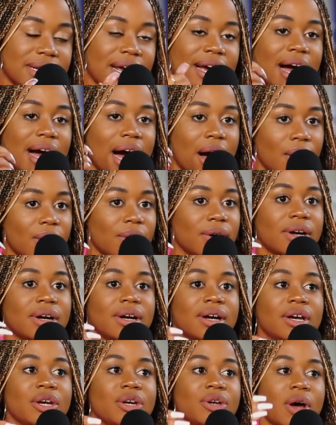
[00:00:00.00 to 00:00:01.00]
Like how,
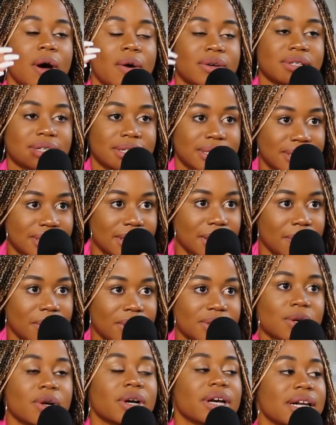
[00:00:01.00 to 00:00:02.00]
I was in Zim and I
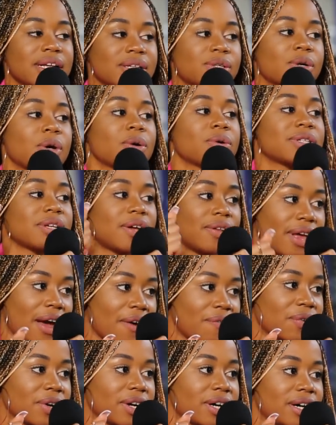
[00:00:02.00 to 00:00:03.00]
was like, okay, let's go to South
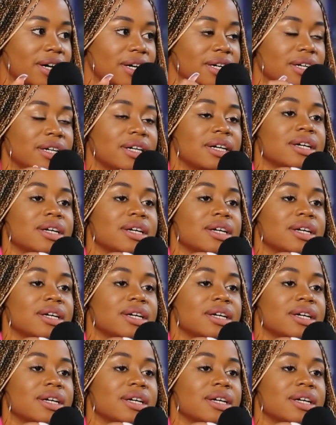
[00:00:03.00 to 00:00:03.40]
Africa.